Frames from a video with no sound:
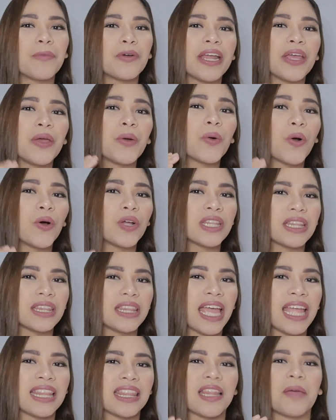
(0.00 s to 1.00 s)
mo na yung
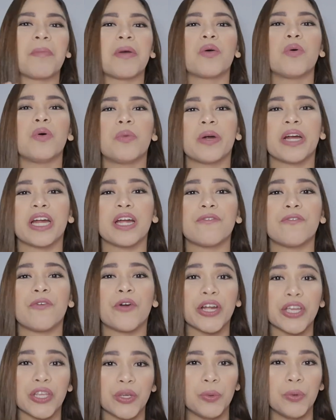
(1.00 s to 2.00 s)
content na mag-work
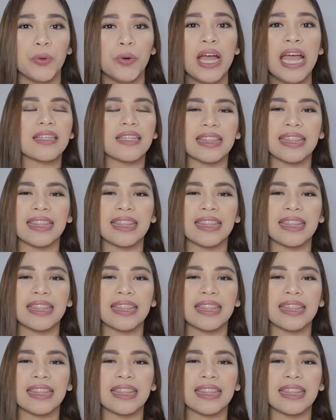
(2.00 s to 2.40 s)
for you,